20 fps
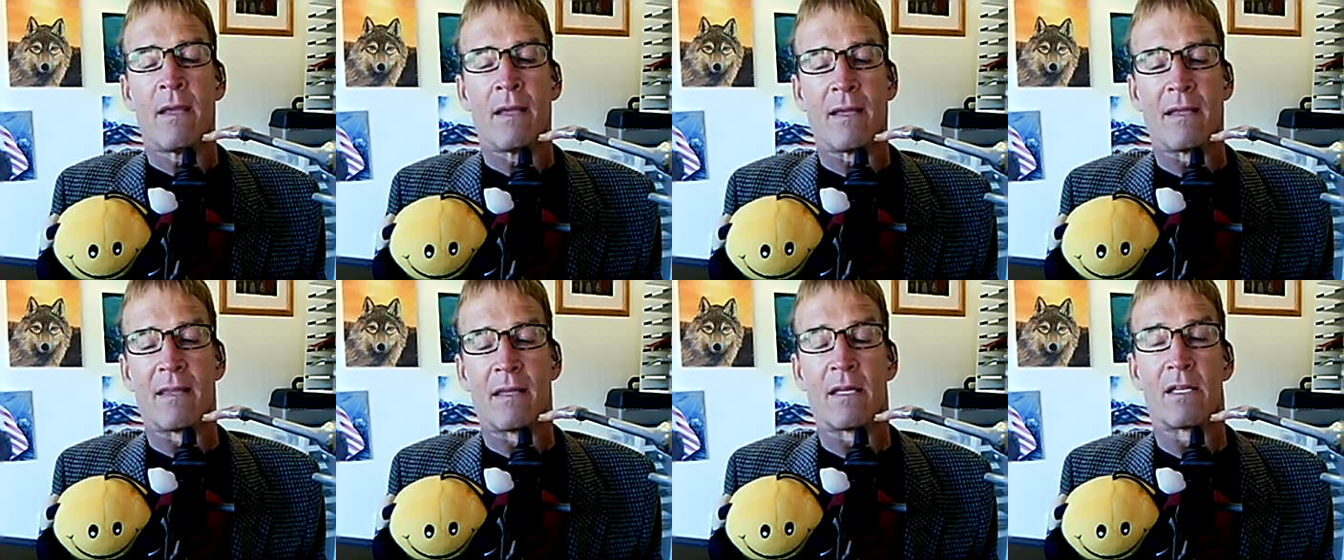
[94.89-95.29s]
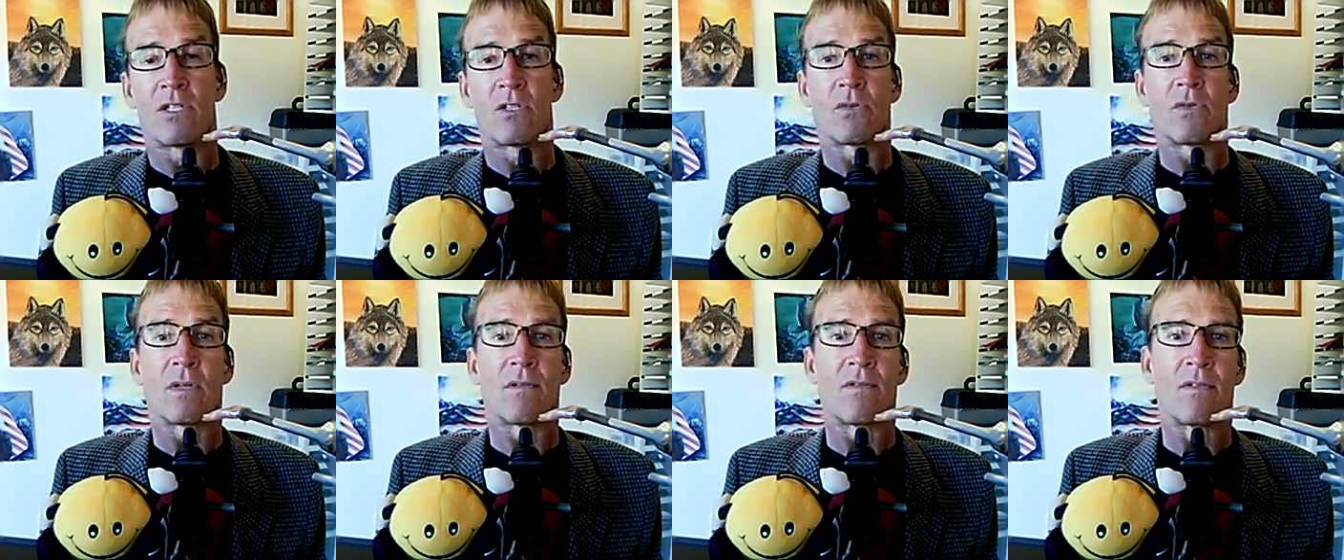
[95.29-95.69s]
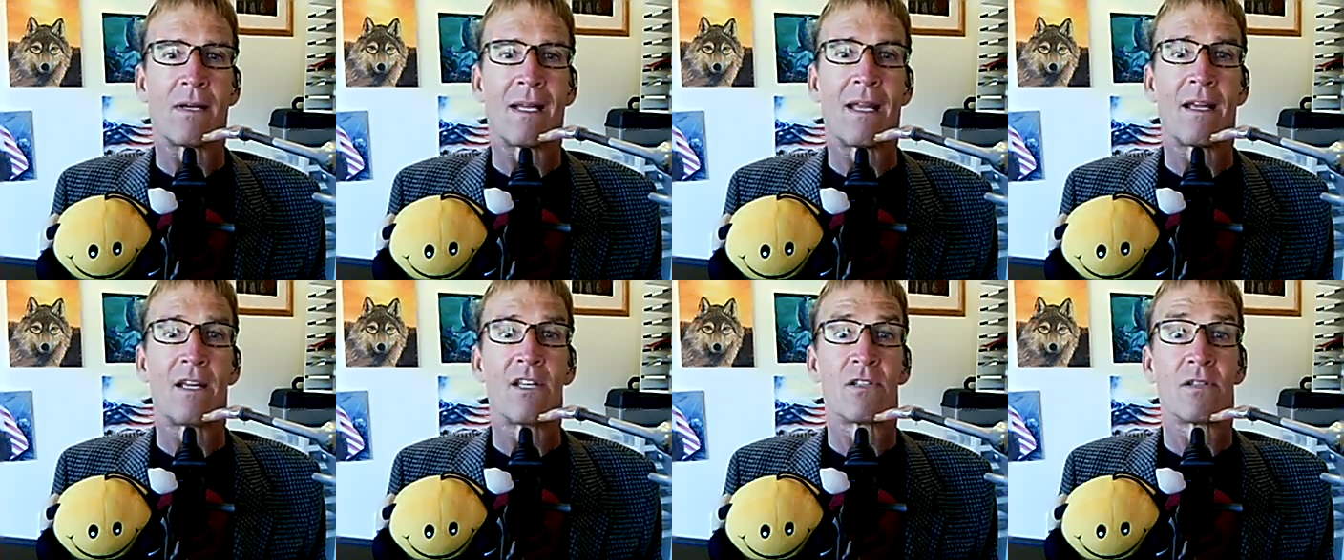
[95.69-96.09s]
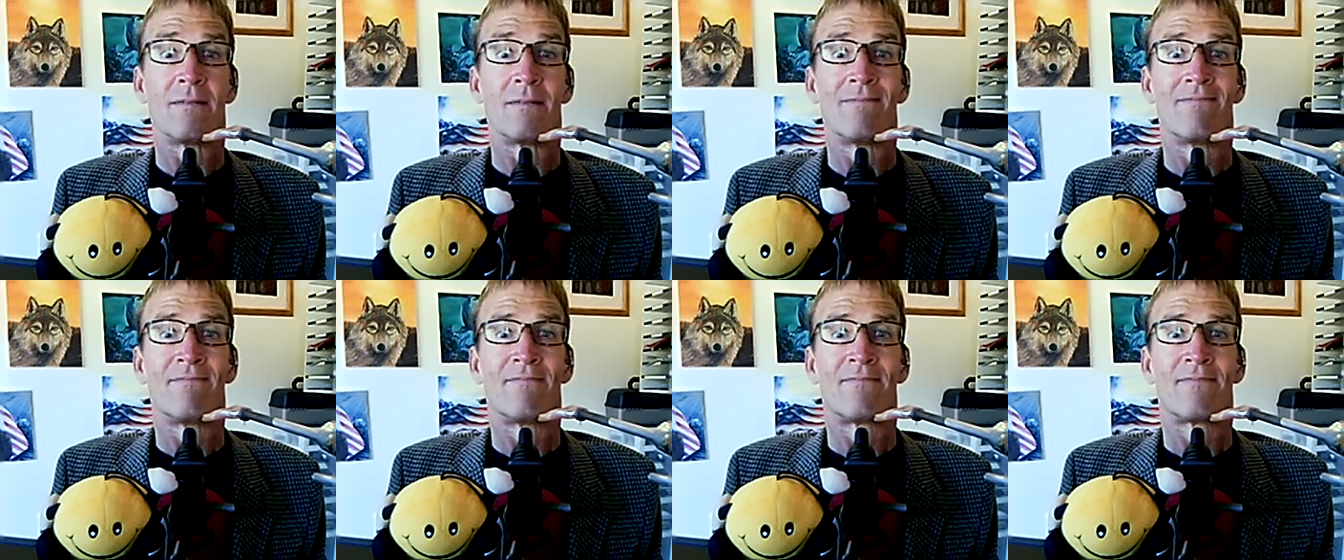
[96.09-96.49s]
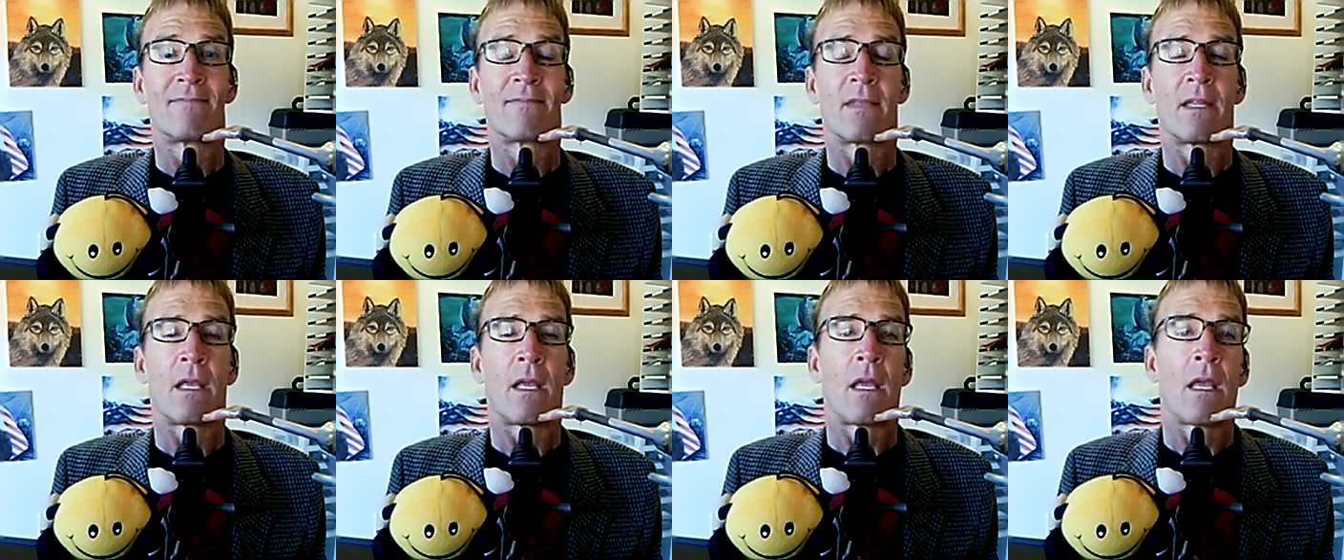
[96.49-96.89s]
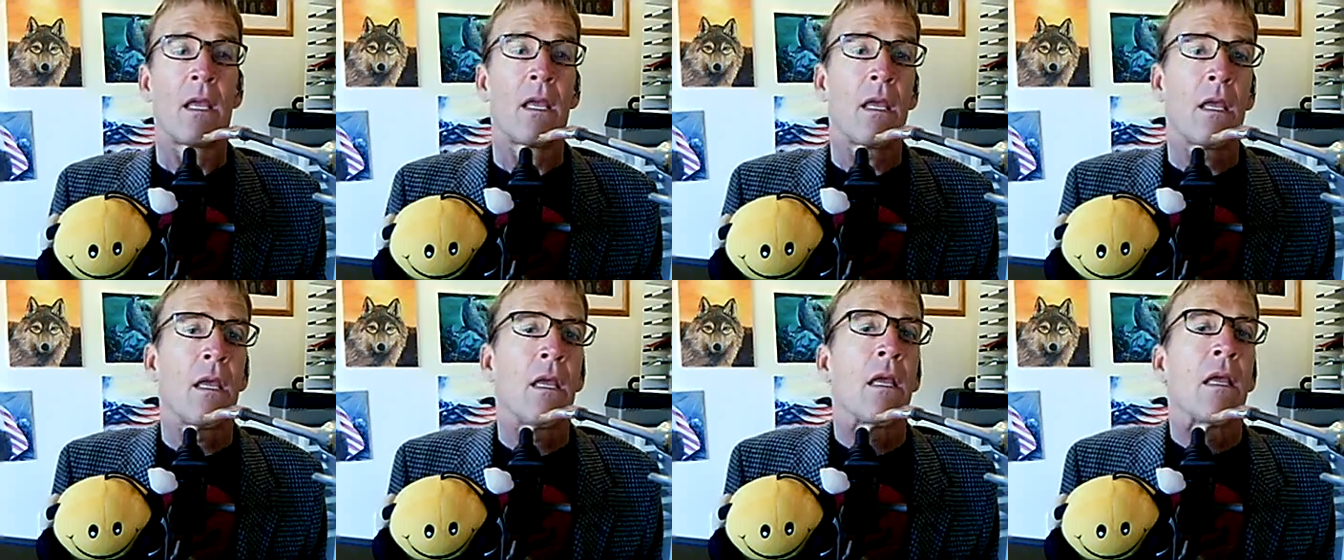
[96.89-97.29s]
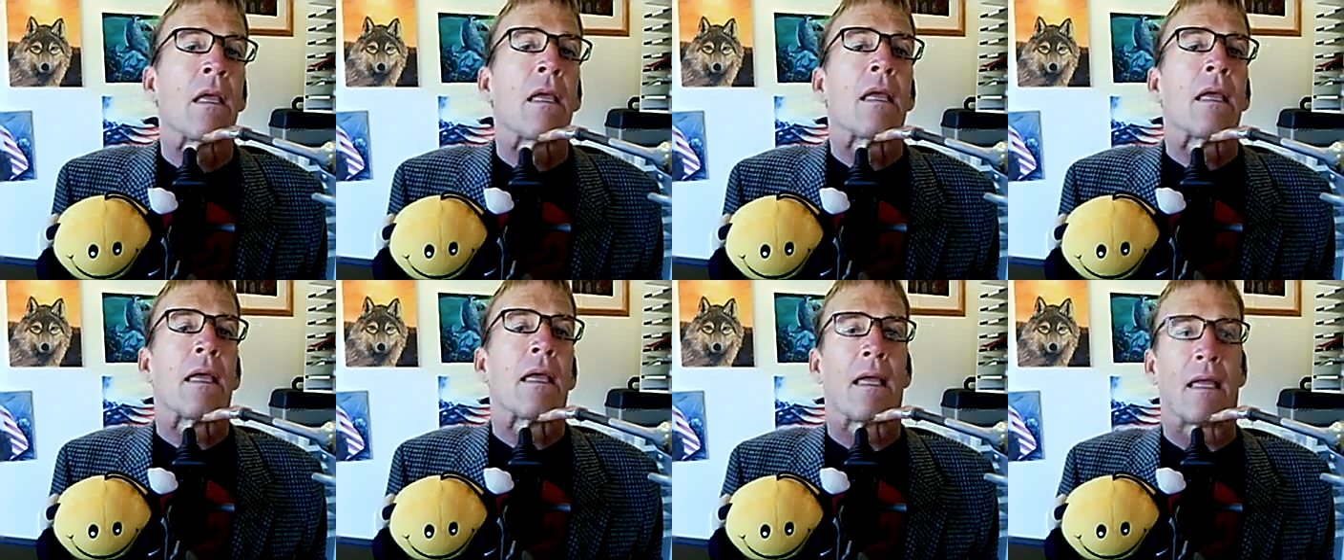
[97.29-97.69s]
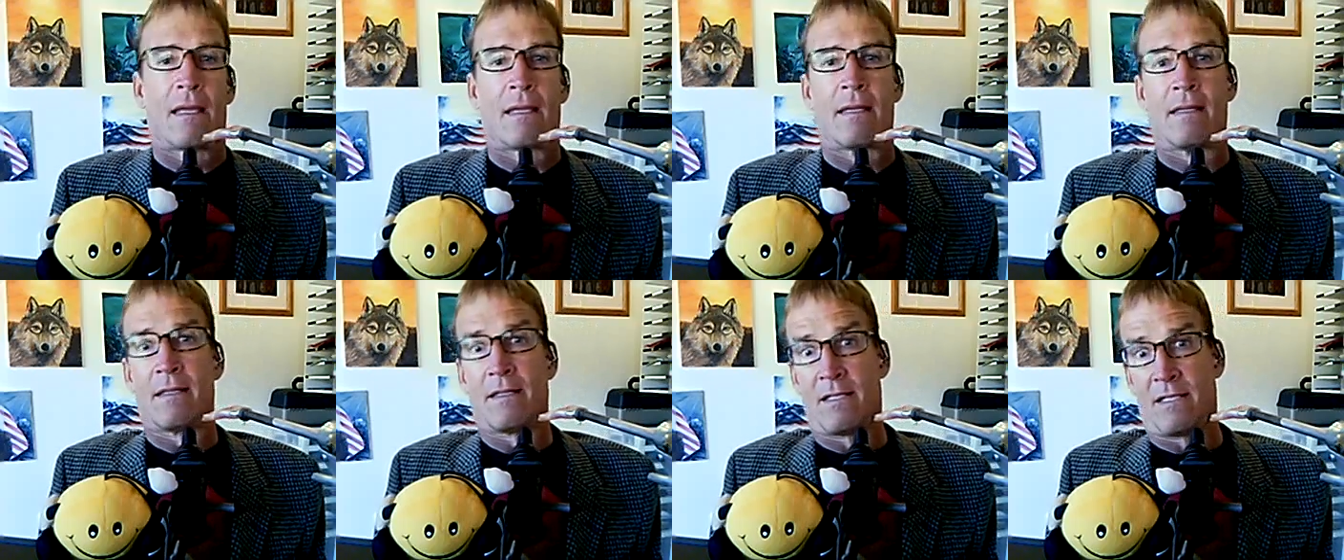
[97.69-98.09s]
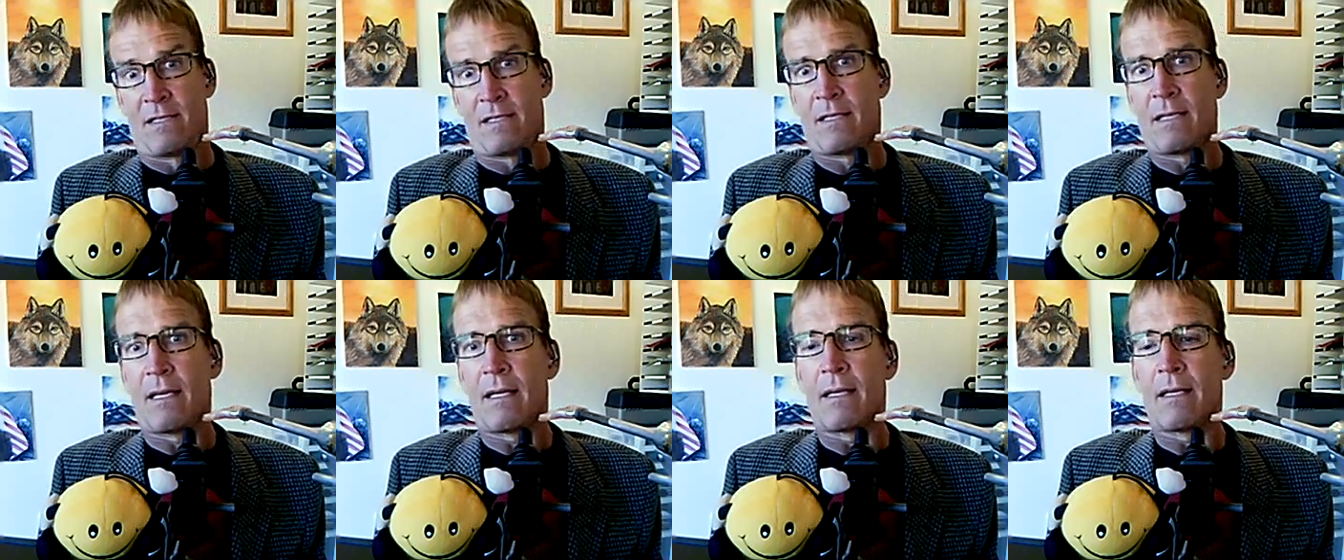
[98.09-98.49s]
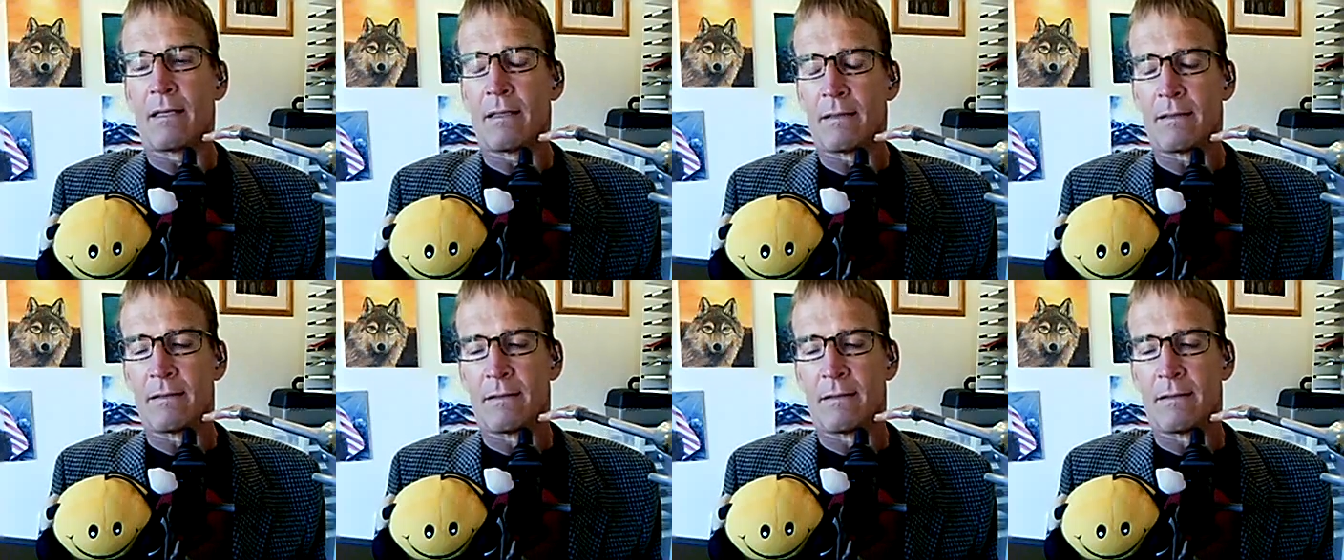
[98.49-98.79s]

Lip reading: in the history of our nation, in the city,